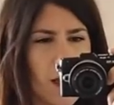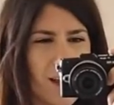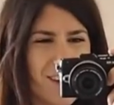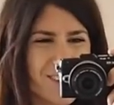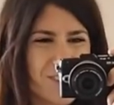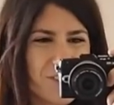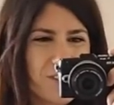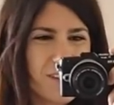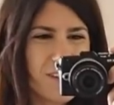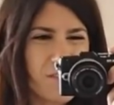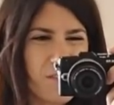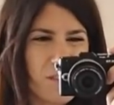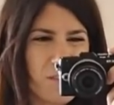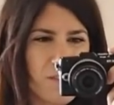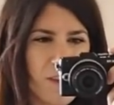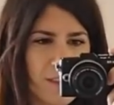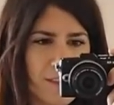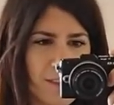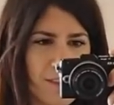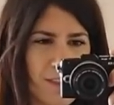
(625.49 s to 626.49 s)
I don't love the
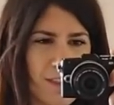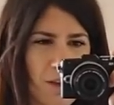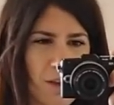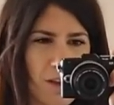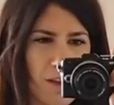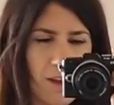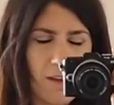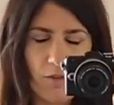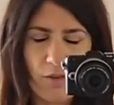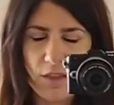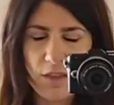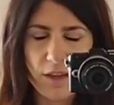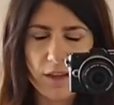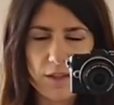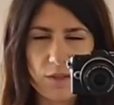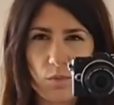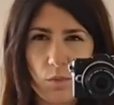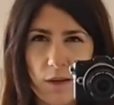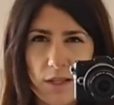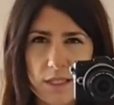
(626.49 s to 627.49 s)
fact that
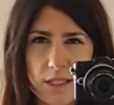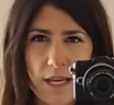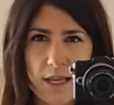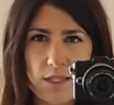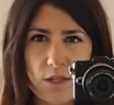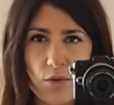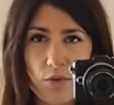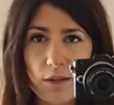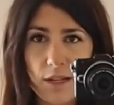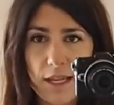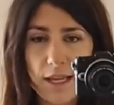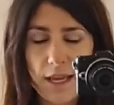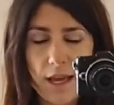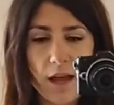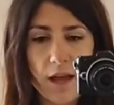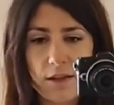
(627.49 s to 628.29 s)
everything is one size only.